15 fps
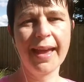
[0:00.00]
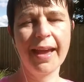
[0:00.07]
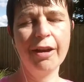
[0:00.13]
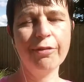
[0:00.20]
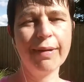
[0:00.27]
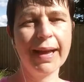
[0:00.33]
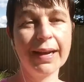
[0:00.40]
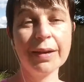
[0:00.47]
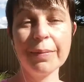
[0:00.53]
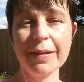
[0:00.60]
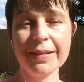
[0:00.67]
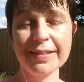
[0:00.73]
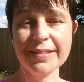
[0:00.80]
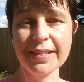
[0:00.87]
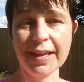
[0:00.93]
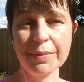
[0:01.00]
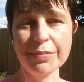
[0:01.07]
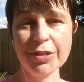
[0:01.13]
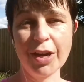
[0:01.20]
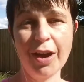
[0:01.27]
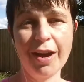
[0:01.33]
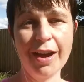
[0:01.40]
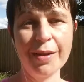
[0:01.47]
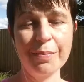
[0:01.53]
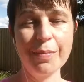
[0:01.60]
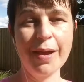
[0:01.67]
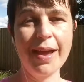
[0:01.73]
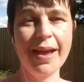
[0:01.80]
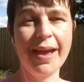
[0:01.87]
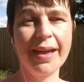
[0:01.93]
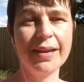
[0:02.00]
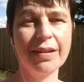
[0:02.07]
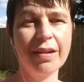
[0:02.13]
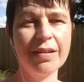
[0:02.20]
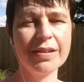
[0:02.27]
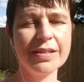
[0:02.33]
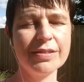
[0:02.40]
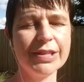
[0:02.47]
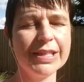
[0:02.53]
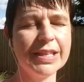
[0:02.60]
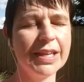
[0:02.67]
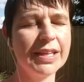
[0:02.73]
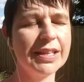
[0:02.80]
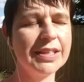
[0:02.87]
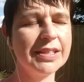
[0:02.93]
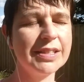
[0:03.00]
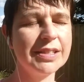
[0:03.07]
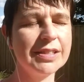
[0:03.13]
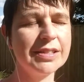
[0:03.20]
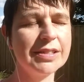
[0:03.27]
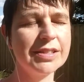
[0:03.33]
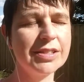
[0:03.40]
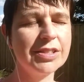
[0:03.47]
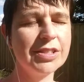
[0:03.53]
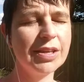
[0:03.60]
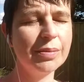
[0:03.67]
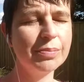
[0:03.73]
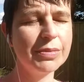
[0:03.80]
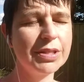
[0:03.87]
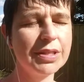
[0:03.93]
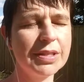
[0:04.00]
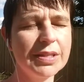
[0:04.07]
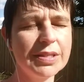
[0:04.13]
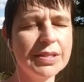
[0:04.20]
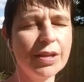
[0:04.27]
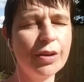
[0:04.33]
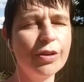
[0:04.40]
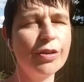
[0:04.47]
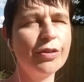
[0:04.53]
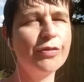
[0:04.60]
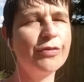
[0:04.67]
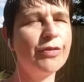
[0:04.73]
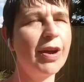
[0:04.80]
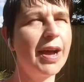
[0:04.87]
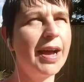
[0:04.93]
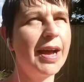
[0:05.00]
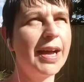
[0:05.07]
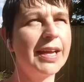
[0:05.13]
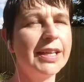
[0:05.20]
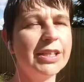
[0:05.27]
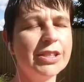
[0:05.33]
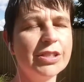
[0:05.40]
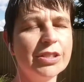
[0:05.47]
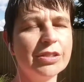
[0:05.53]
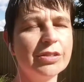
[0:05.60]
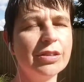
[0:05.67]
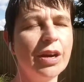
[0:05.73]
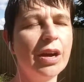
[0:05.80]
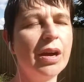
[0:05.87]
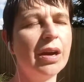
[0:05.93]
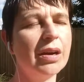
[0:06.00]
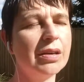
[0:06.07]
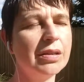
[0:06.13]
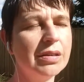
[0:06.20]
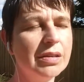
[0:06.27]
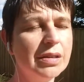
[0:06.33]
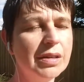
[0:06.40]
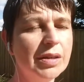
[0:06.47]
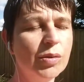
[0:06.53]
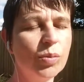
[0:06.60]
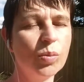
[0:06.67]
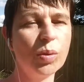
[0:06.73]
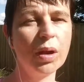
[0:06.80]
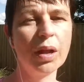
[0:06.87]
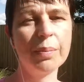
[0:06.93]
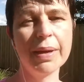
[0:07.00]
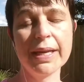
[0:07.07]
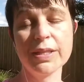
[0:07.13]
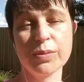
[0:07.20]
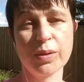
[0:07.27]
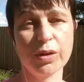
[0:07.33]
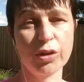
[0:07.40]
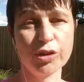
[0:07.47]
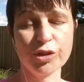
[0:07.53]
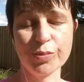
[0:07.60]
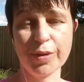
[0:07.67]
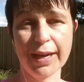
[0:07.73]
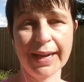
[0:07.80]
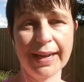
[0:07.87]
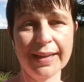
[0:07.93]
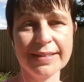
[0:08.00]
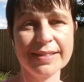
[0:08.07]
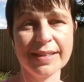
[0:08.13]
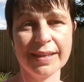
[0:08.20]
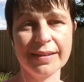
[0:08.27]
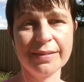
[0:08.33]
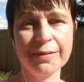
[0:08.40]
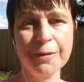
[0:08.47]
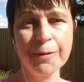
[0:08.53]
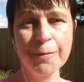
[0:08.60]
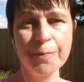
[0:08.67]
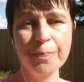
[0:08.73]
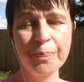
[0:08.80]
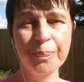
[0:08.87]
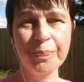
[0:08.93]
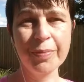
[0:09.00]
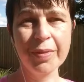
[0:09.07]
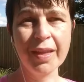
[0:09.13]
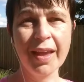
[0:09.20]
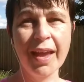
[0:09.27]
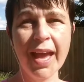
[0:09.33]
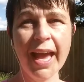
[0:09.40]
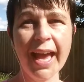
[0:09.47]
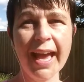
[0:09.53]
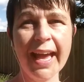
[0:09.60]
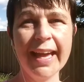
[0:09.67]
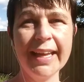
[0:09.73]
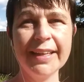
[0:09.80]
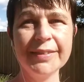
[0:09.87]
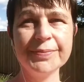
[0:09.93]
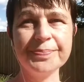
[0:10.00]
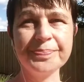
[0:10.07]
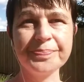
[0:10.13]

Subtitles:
around about the same time, and I jumped so far into, well, I may as well not do my class then. And